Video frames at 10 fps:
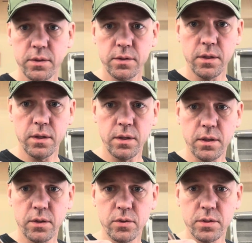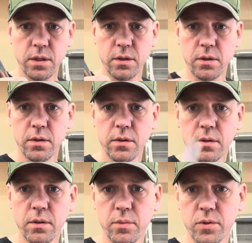is a Crusader,
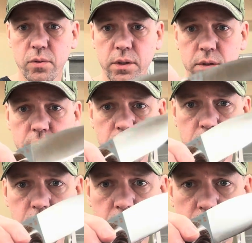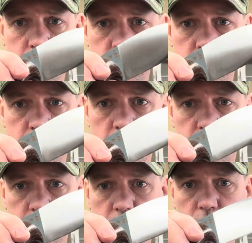number 22, in
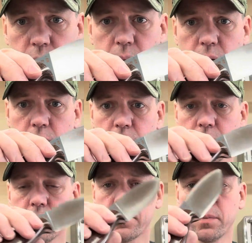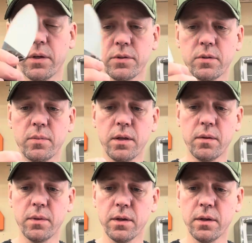stainless steel with a pommel plate. This belongs to a buddy
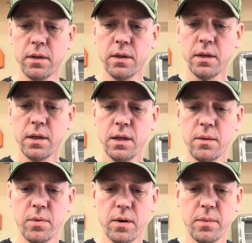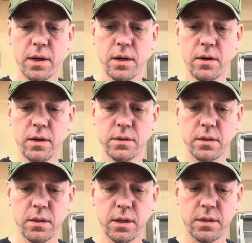of mine. He brought it back here. He said
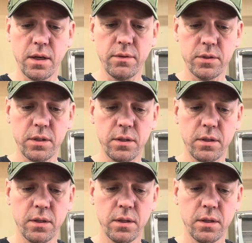he'd like to have a sheath.